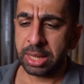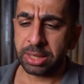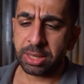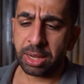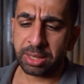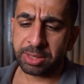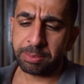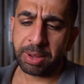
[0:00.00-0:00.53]

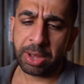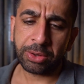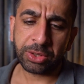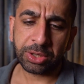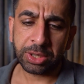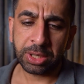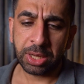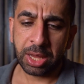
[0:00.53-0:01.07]
talks
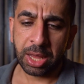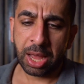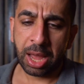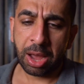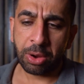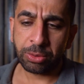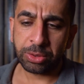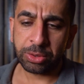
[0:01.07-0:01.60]
about
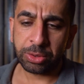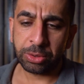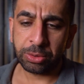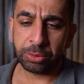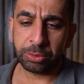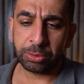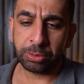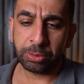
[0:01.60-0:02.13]
how
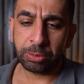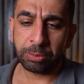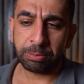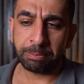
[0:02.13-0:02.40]
to